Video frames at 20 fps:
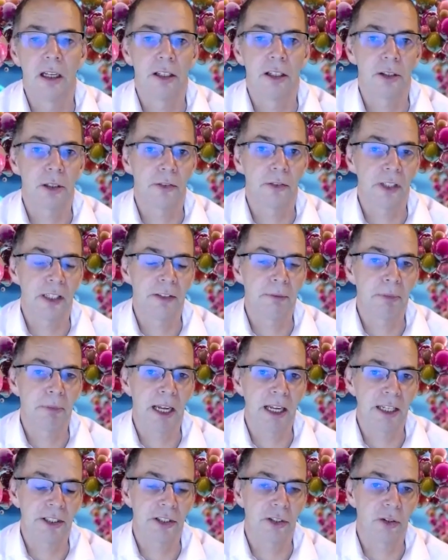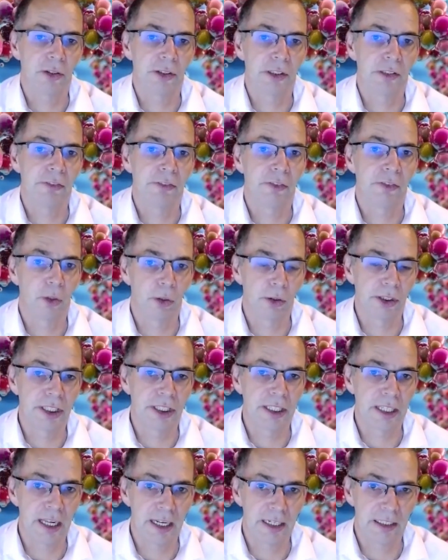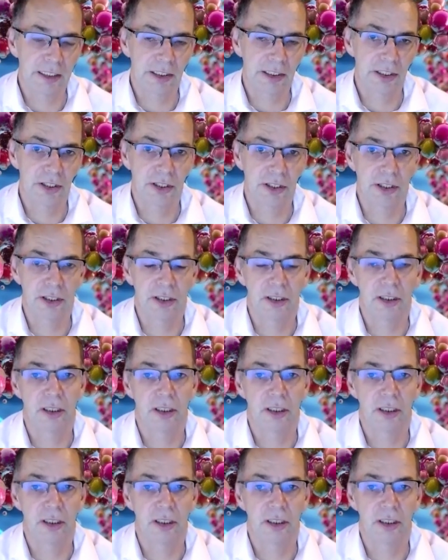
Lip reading: So if they pass on the faulty X